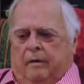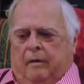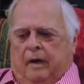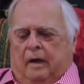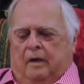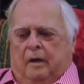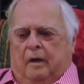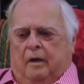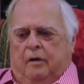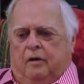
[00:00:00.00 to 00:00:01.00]
that
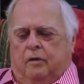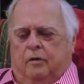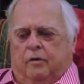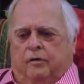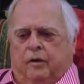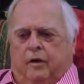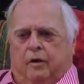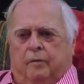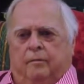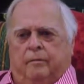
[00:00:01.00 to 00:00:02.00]
a huge
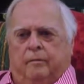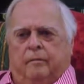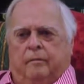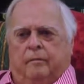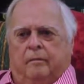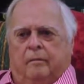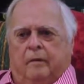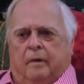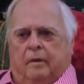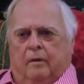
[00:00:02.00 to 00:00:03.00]
firm
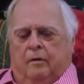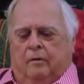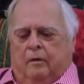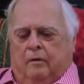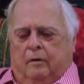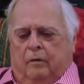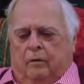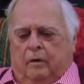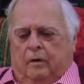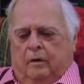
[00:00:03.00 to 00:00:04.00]
would
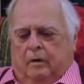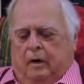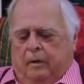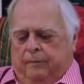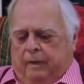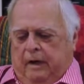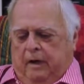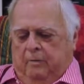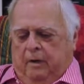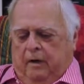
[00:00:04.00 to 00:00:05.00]
would uh,
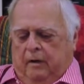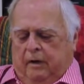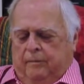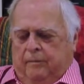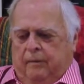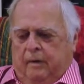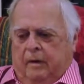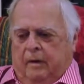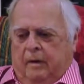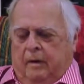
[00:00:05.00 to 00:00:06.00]
heap on him.
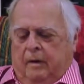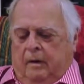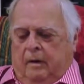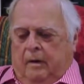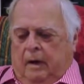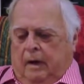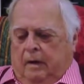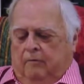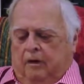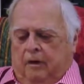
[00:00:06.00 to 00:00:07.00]

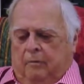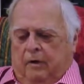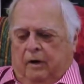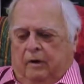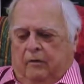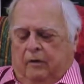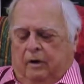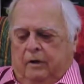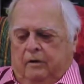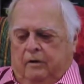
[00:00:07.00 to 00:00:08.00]
I'm very proud of what
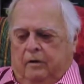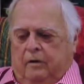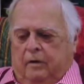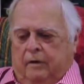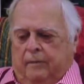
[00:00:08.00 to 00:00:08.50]
he's doing,